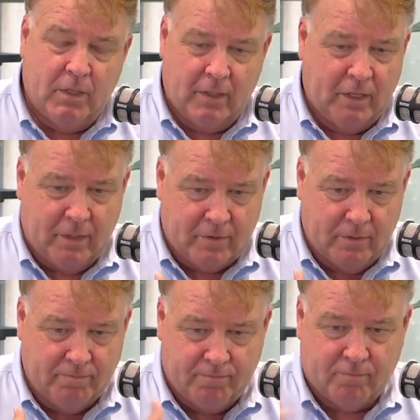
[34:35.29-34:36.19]
That's
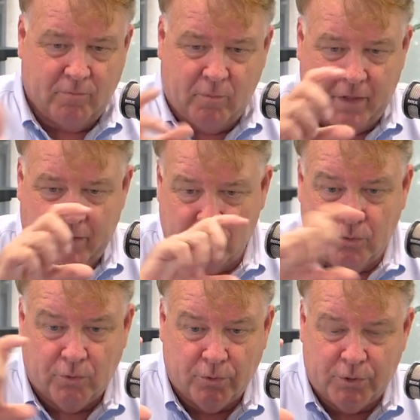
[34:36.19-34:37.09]
one of their
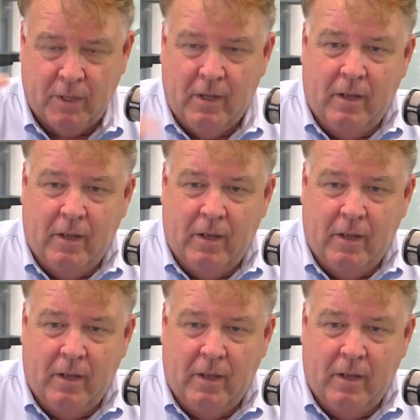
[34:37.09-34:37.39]
rules.